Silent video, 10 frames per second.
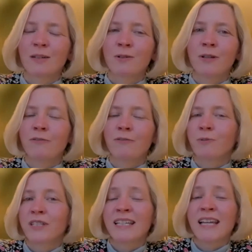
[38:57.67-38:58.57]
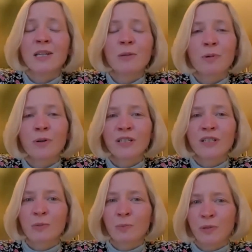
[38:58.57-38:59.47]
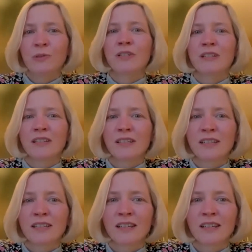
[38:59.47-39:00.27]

if it was at any point disputed.